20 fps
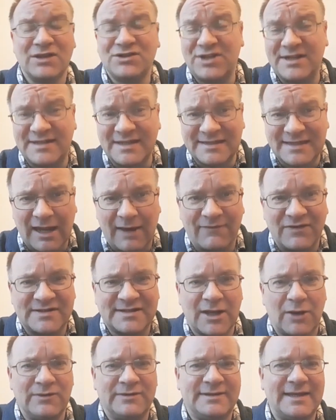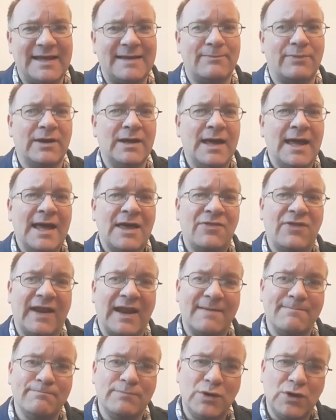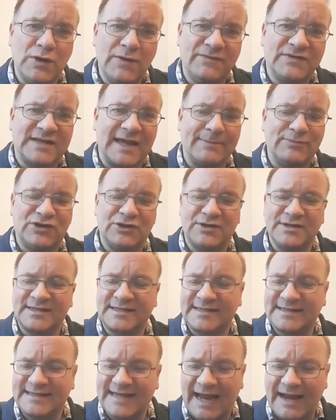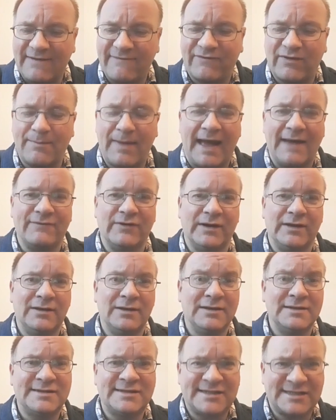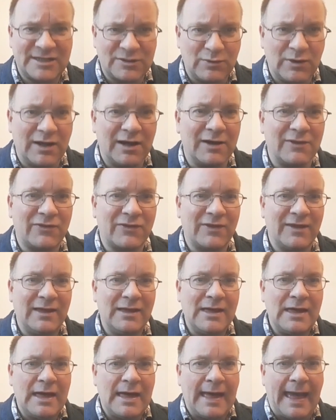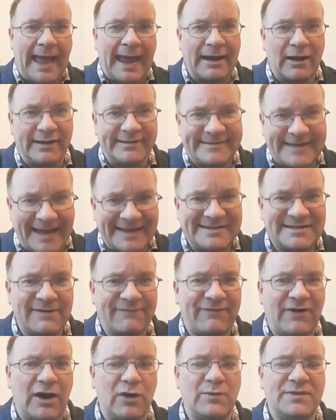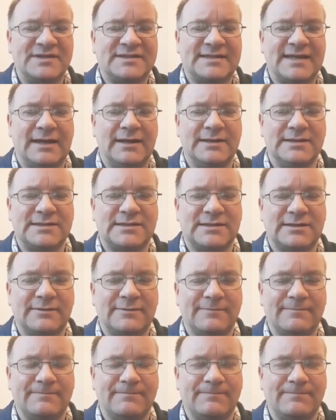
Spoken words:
Jesus' love is so deep that it moves him to descend from heaven to earth and identify with sinners.